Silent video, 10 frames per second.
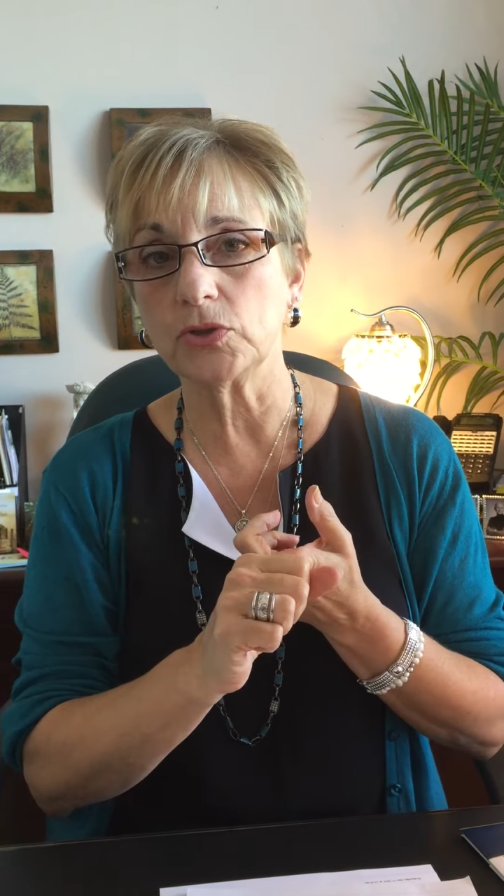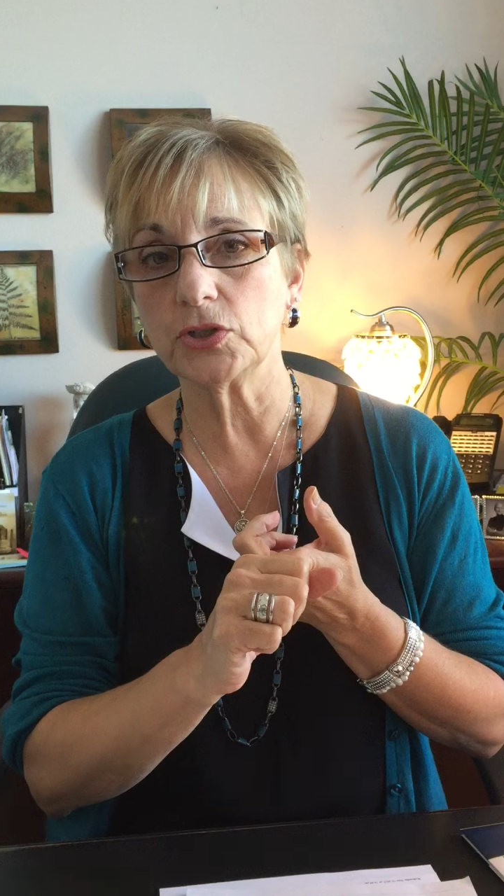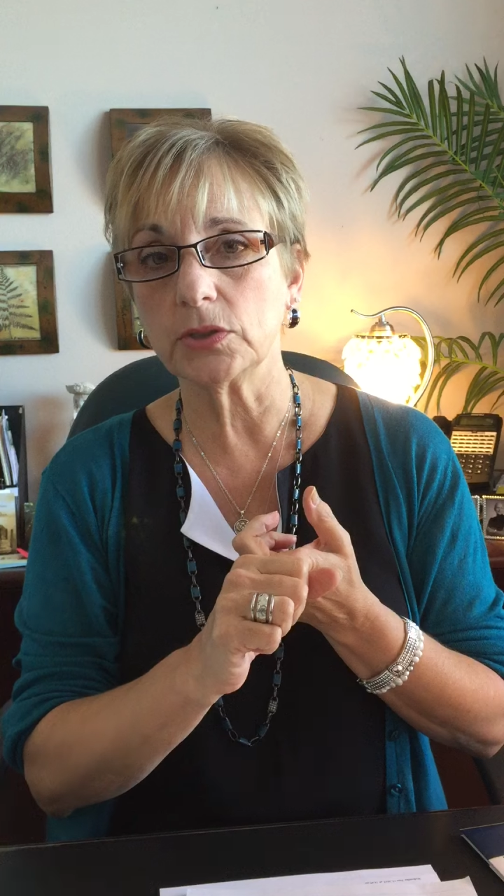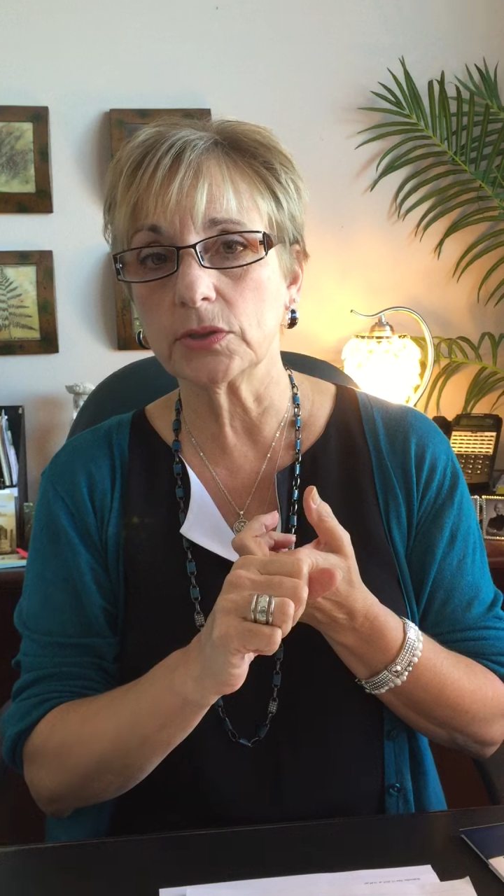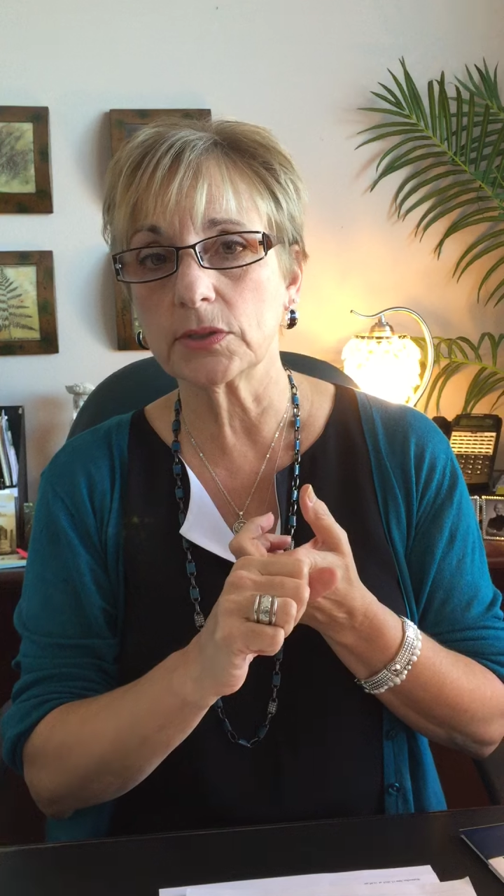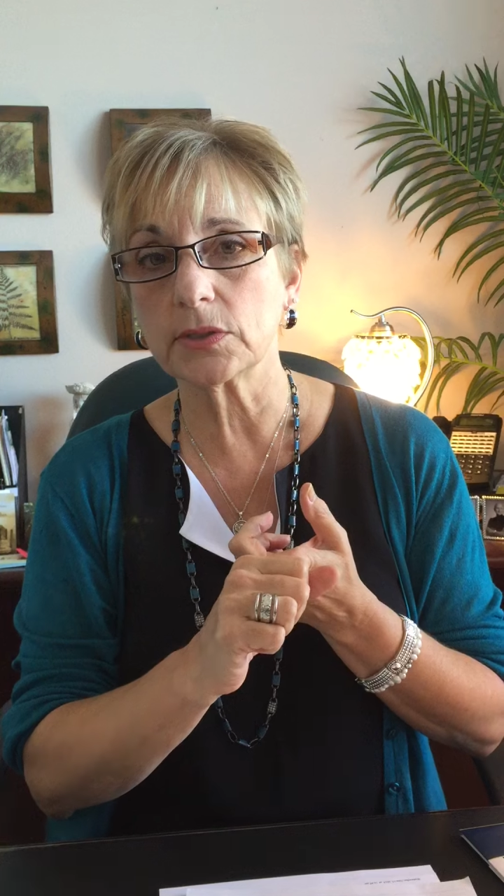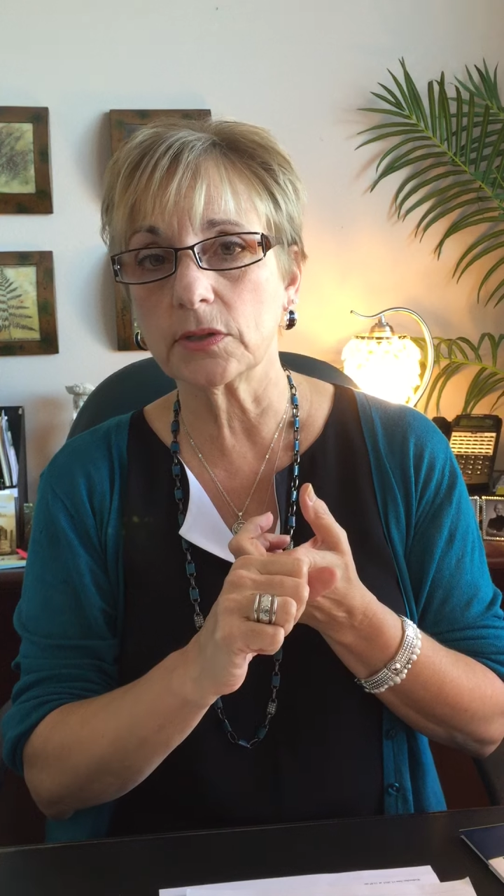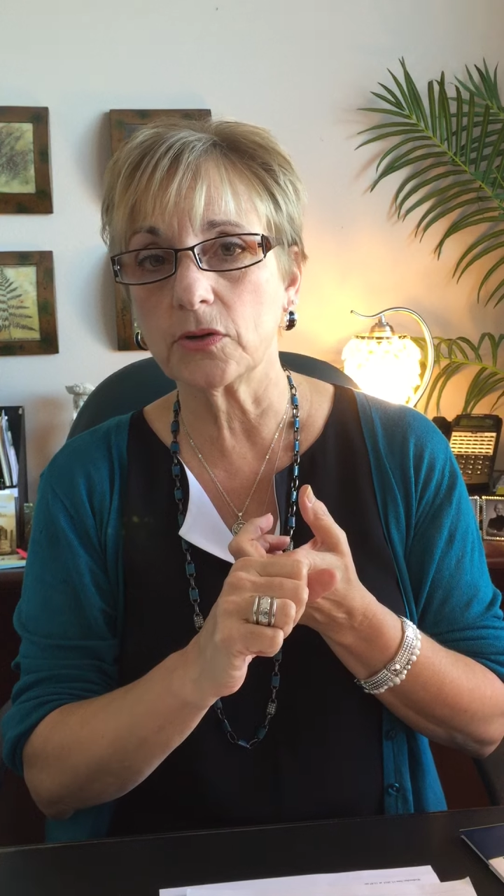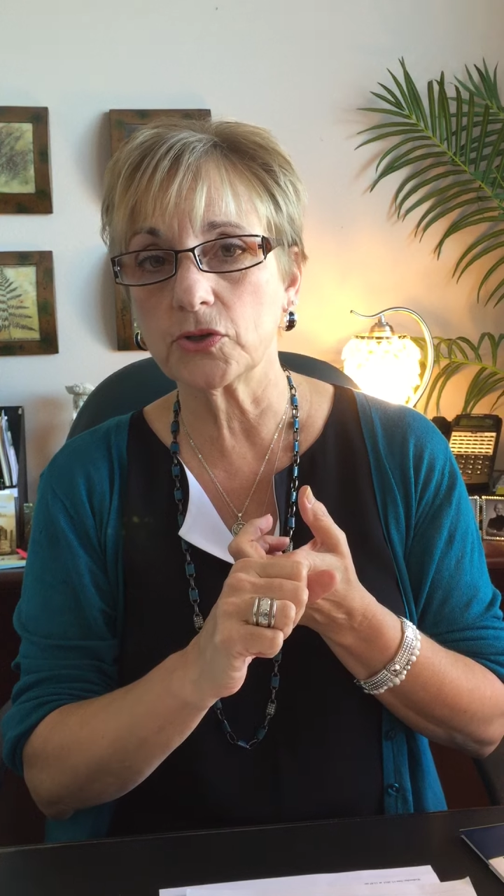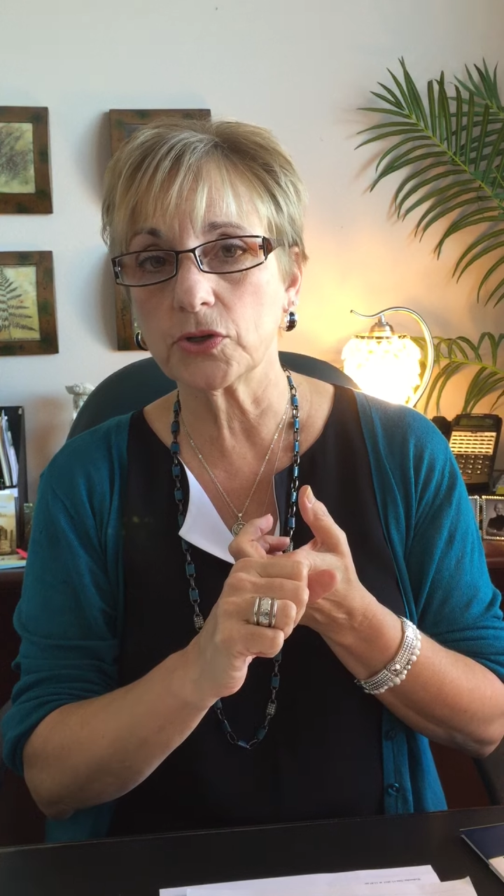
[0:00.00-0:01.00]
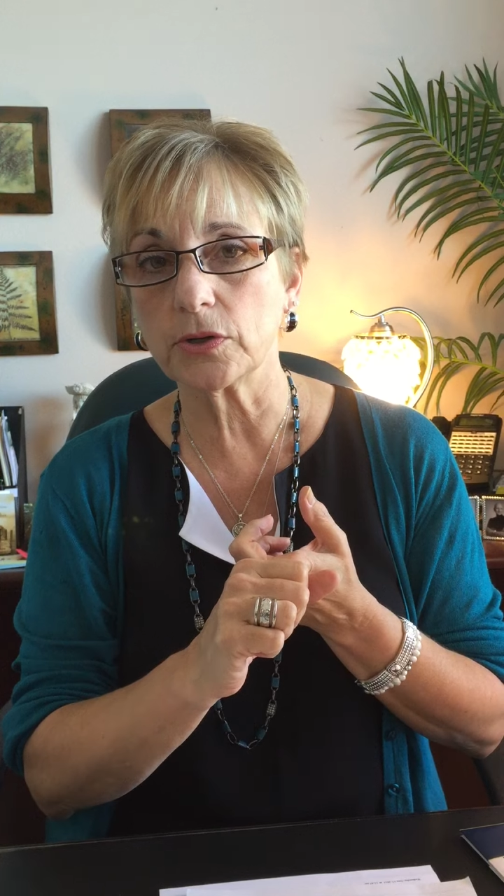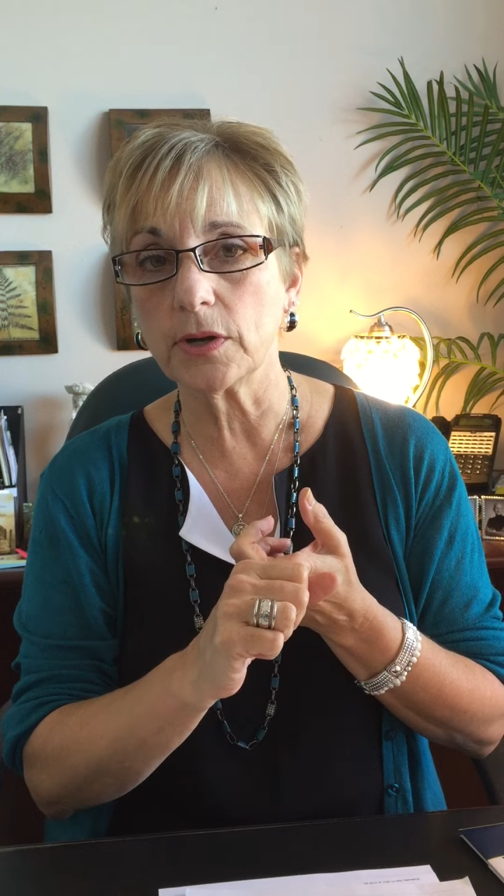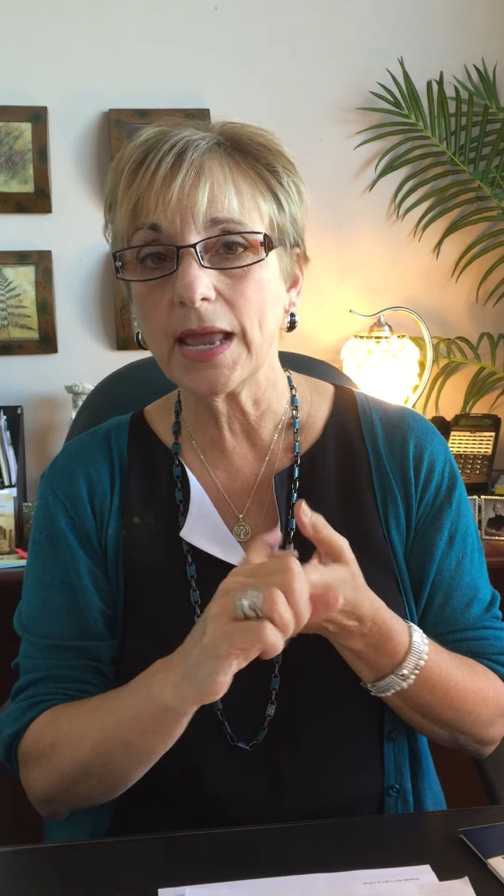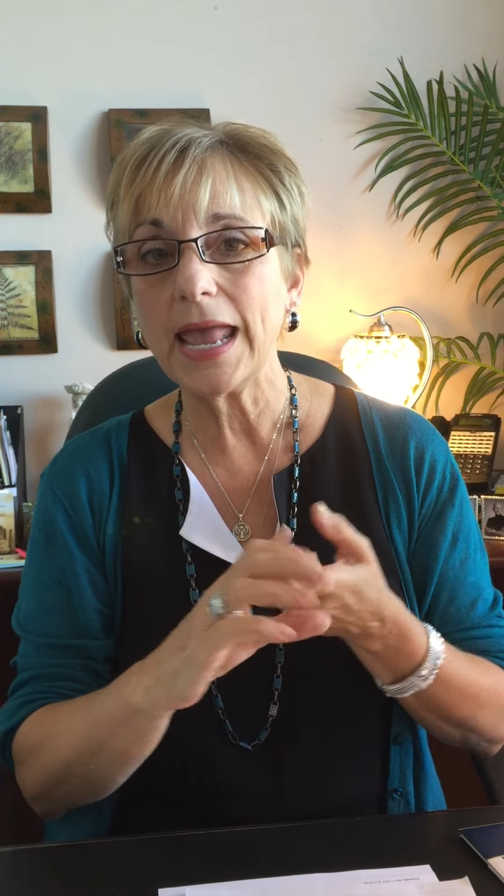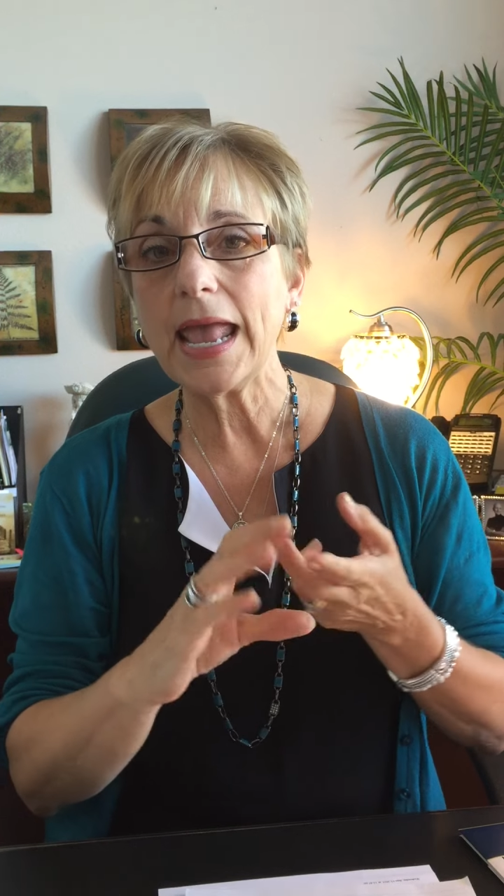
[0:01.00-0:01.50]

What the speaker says: Shield disclosure